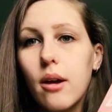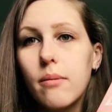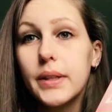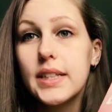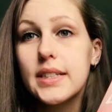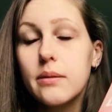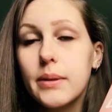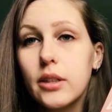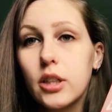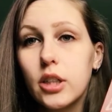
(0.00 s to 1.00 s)
But this is about a
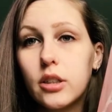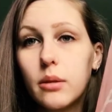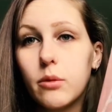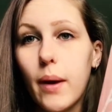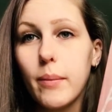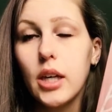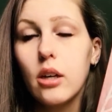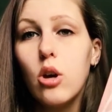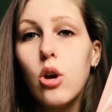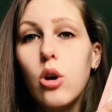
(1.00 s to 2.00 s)
girl named Remy
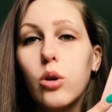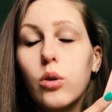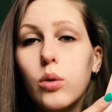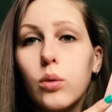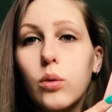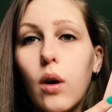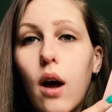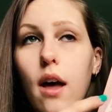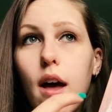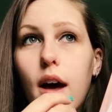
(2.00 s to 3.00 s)
who
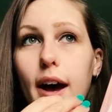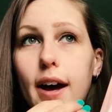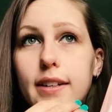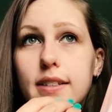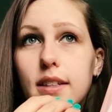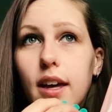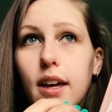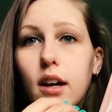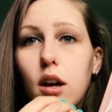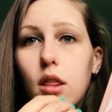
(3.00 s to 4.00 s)
has, like,
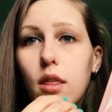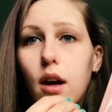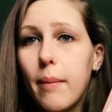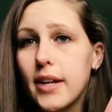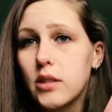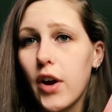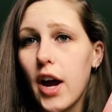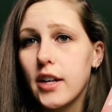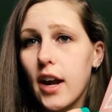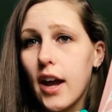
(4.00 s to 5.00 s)
a best
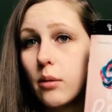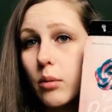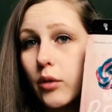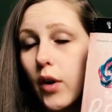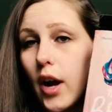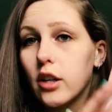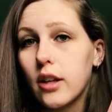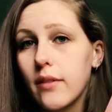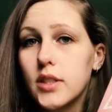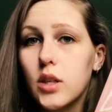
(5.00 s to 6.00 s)
friend and a boyfriend. Her life
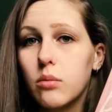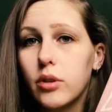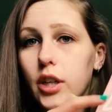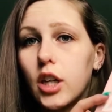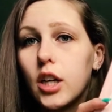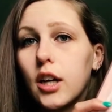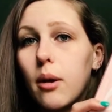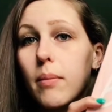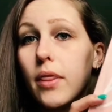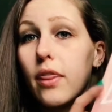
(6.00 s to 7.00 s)
is going pretty good,
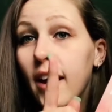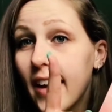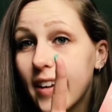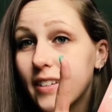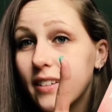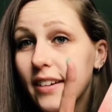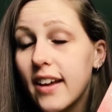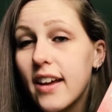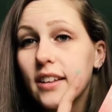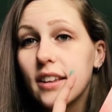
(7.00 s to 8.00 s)
but then
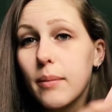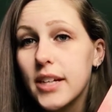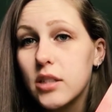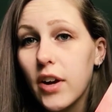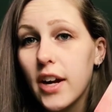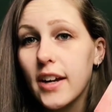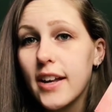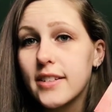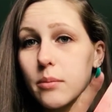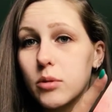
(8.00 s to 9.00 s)
the best friend ends
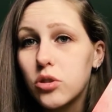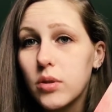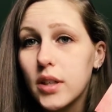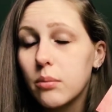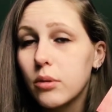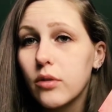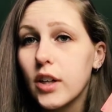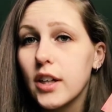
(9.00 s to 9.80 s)
up shooting the boyfriend in